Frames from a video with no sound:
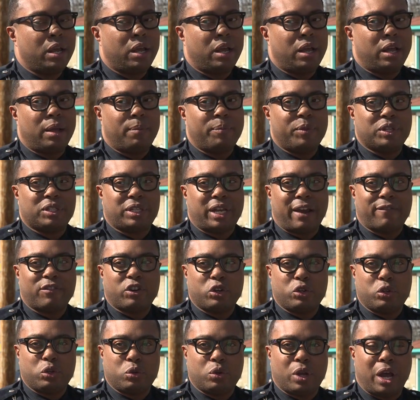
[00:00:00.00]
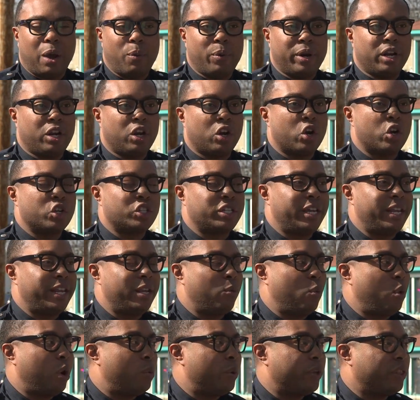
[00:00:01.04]
um, this afternoon. I would encourage
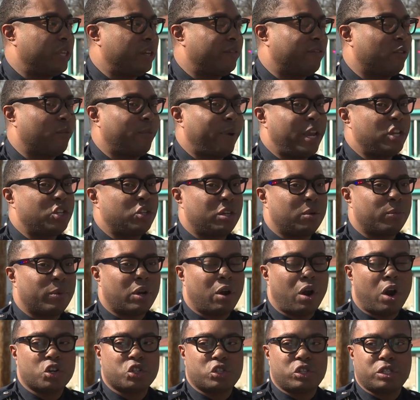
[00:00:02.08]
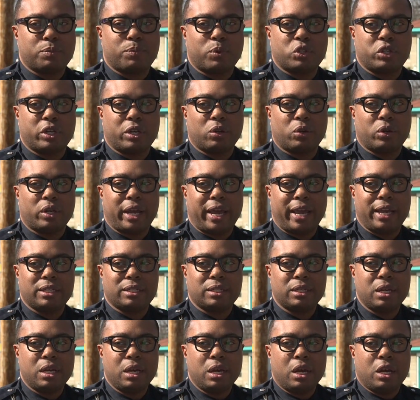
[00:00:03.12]
anyone with information in regards to this particular
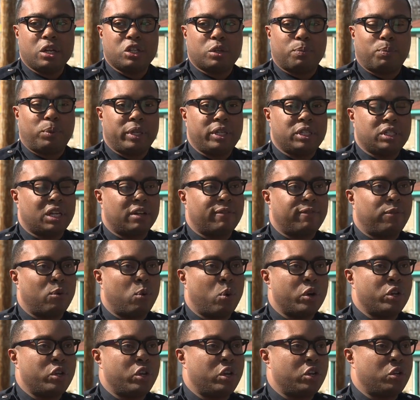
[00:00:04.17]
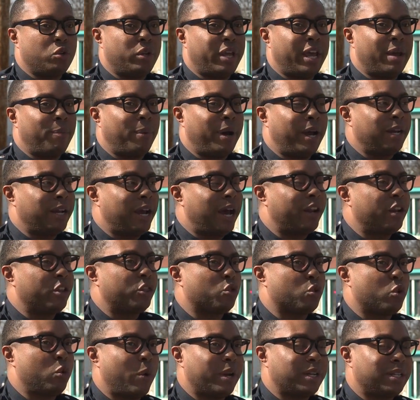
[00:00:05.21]
case to please come forward. You can do that by dialing
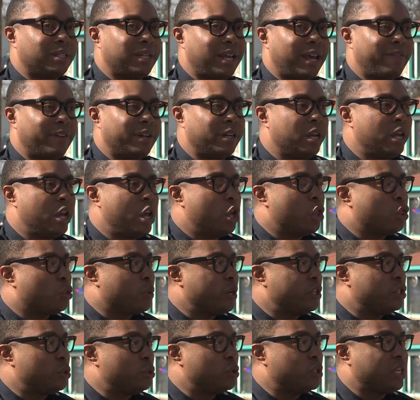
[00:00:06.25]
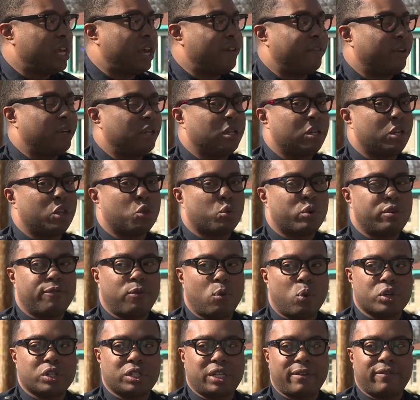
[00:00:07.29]
317 327
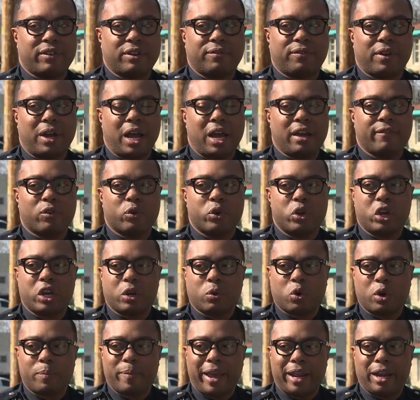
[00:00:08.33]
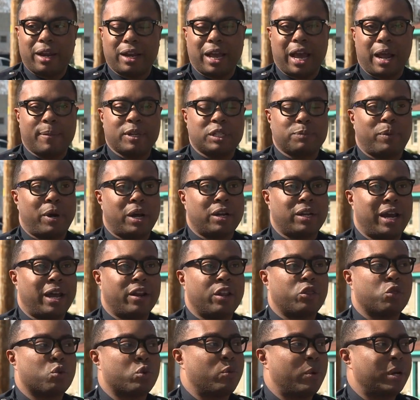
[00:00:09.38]
3475, or you can remain anonymous by
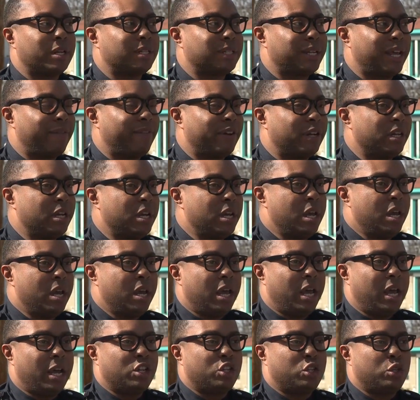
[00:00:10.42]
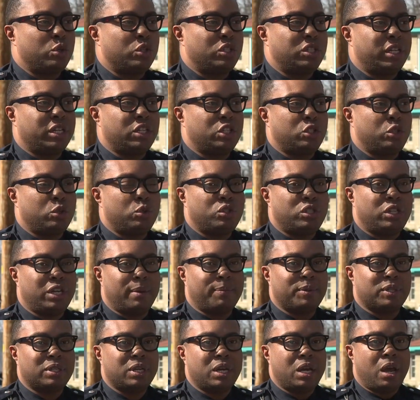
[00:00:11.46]
dialing 317 uh, 262
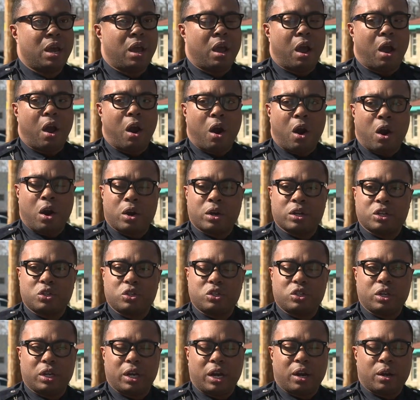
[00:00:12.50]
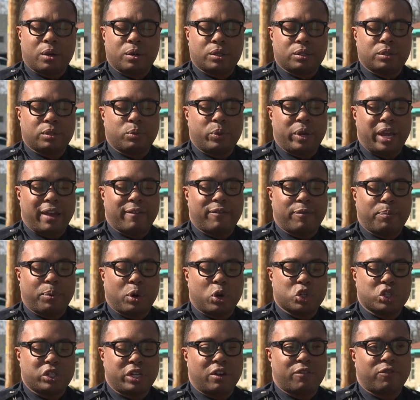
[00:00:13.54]
TIPS. Our, our, we have
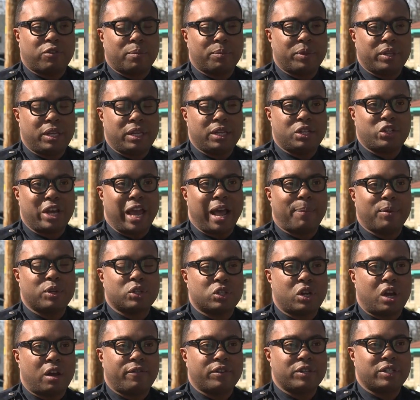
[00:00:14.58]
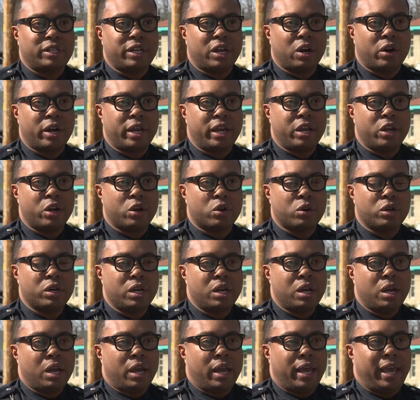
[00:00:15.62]
personnel from the chaplain's office, they are here
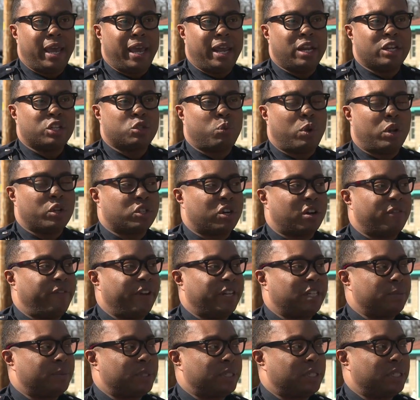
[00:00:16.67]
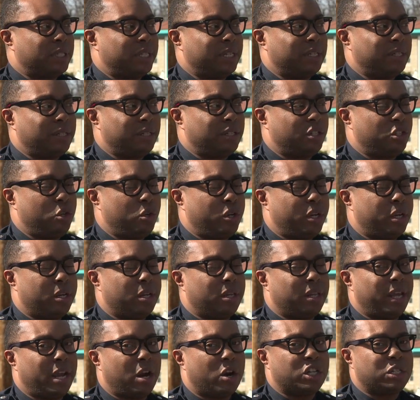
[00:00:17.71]
and as well as our victims assistance unit.
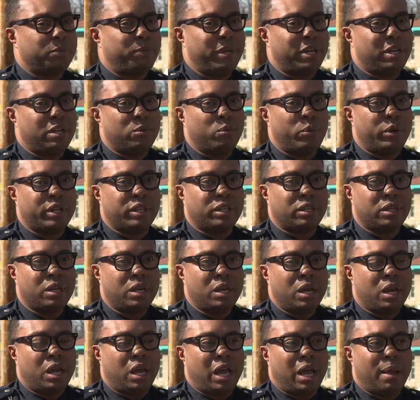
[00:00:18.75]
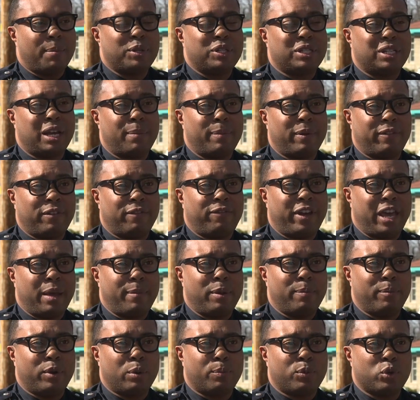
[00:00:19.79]
They are speaking with um, some of the
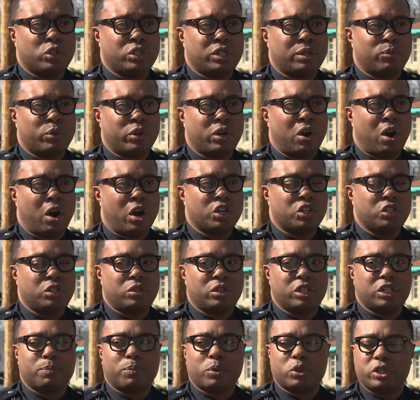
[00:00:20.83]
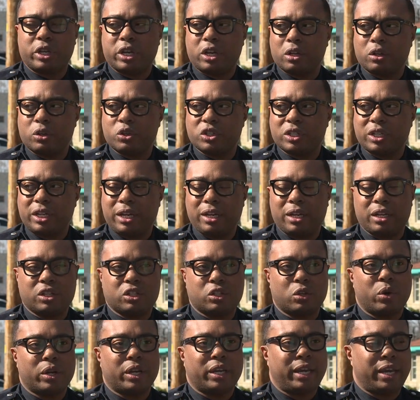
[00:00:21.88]
family members in regards to this particular scene. And
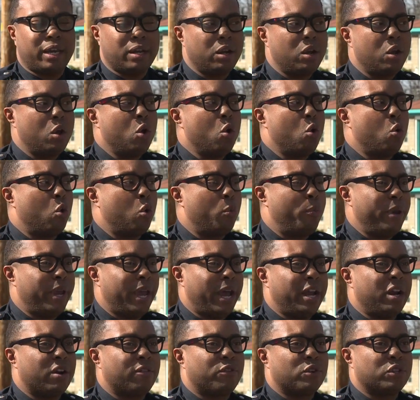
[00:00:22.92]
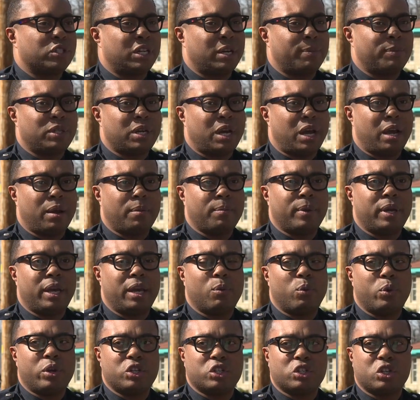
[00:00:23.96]
so again, we'll be out here for some time
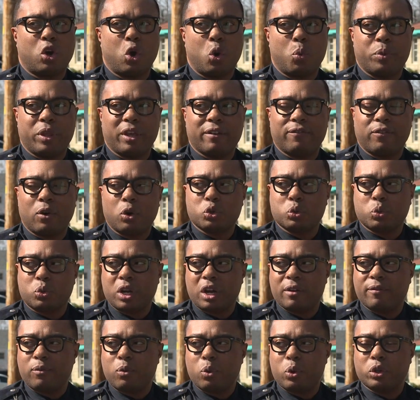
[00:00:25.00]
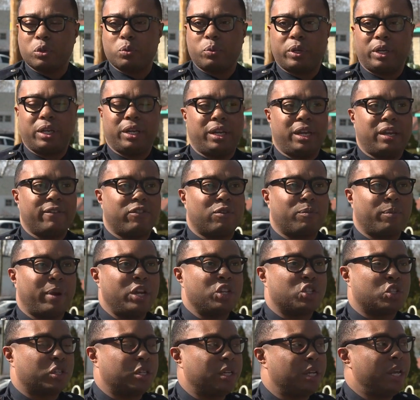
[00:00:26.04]
and we just hope that folks will come forth with any
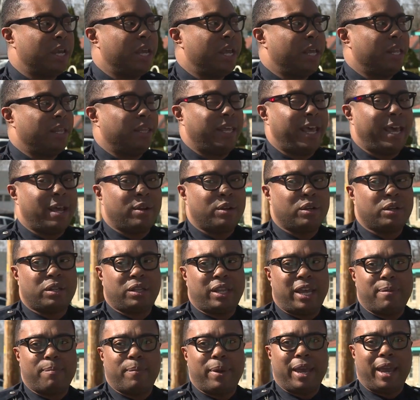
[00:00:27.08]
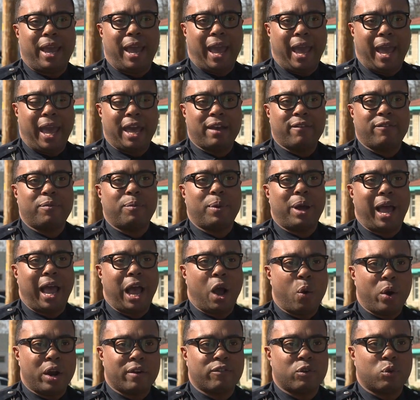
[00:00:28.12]
information that they may have.
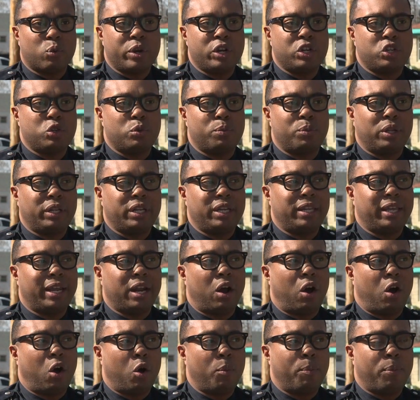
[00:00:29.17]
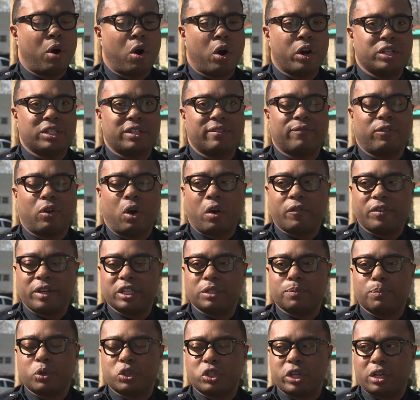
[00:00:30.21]
However, we do believe that all parties involved in this
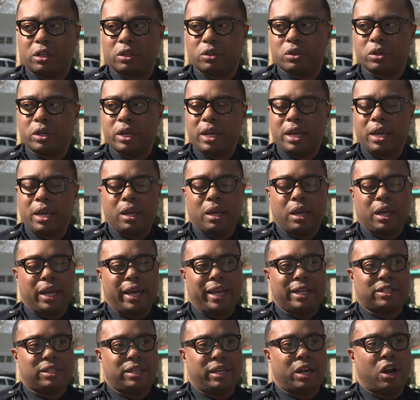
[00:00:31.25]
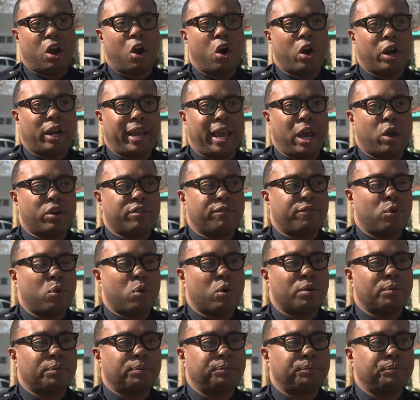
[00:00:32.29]
particular uh, incident are accounted
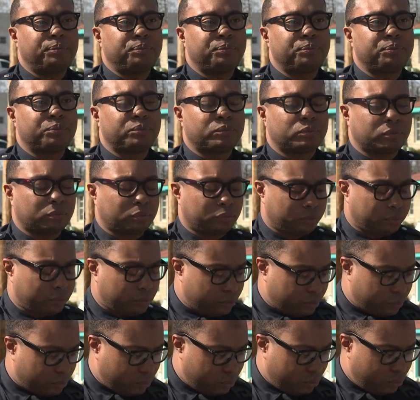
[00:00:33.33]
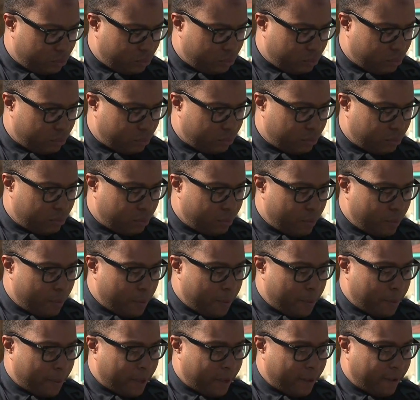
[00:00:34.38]
for. Were there a lot of people in the house or
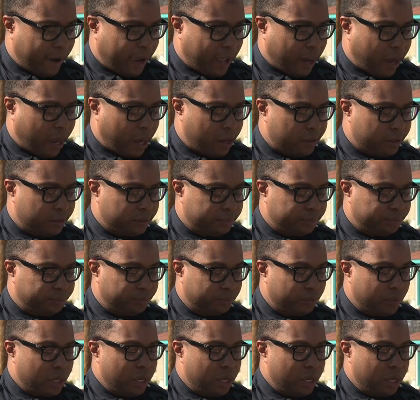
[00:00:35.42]
around the house at the time?